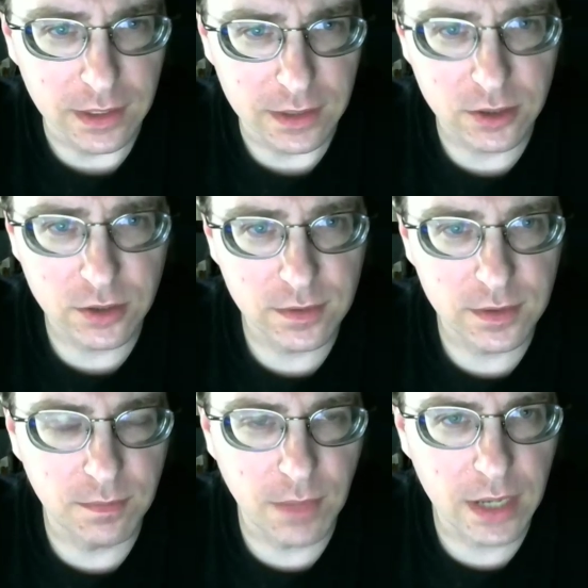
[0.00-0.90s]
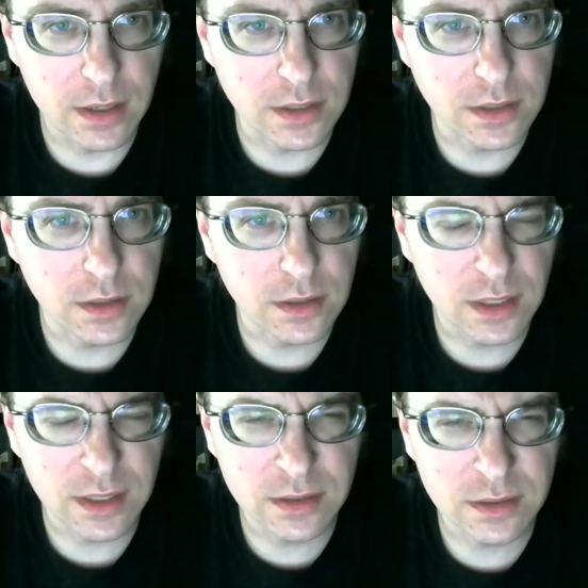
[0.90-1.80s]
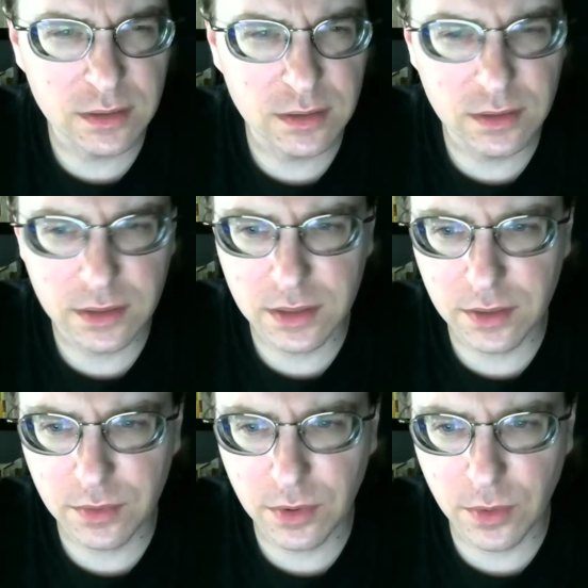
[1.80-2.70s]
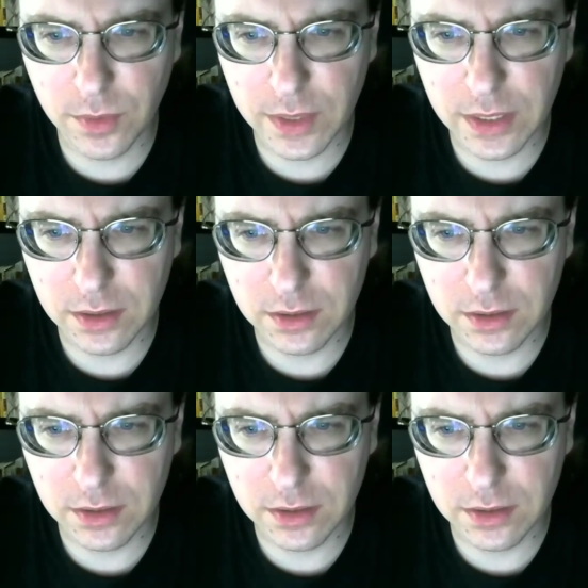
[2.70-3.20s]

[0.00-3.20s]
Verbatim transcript: It's madness. Uh, let's see, where were we?